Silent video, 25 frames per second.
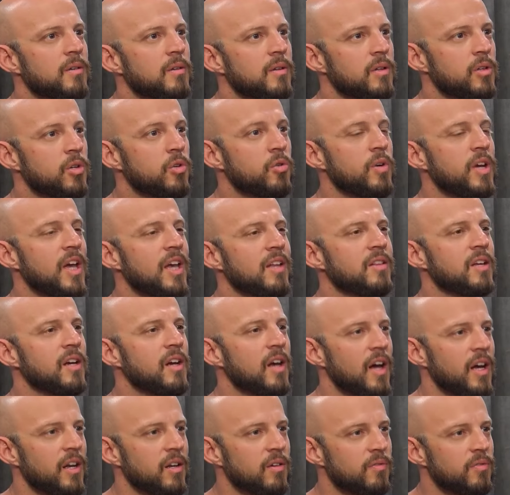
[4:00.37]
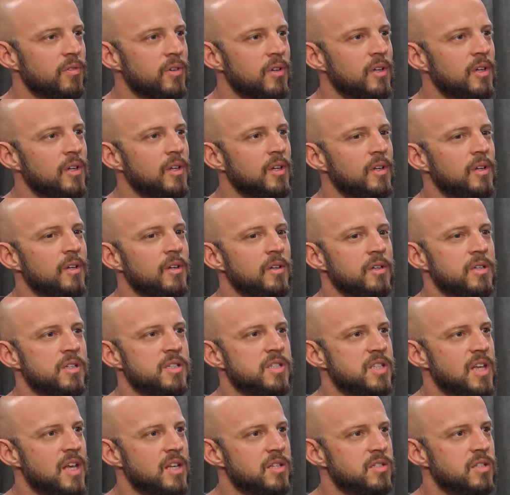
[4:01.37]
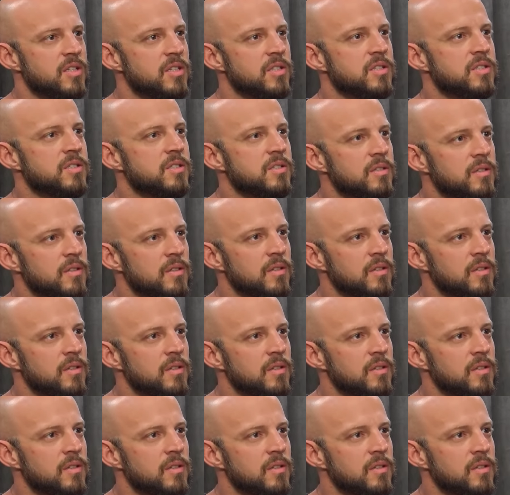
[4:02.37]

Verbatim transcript: Yeah. Create the kind of consensus.